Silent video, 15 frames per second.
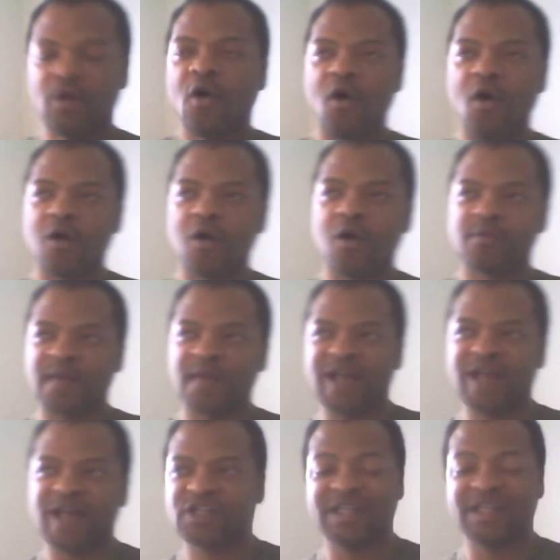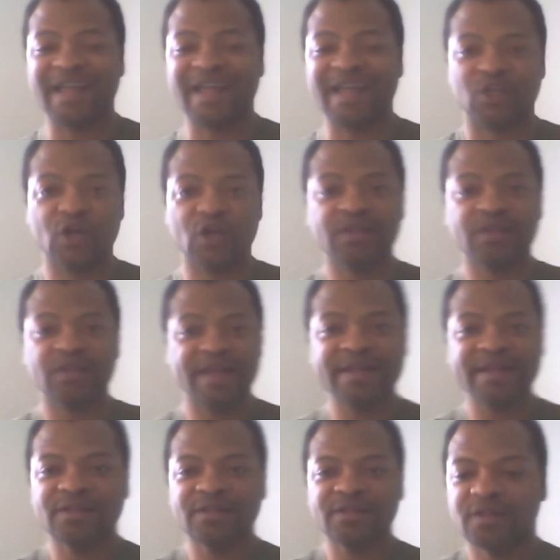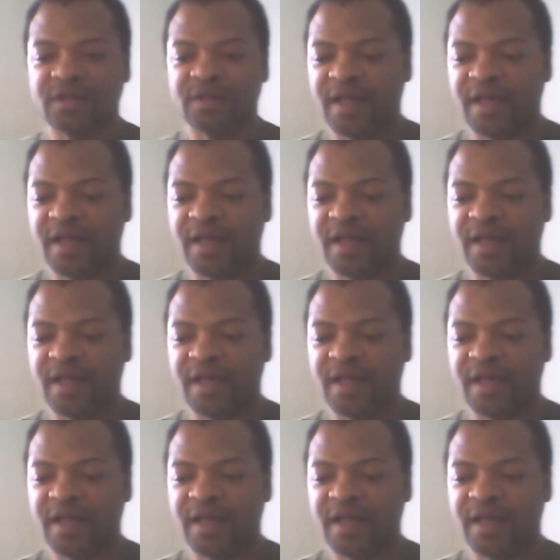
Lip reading: or actually like good things,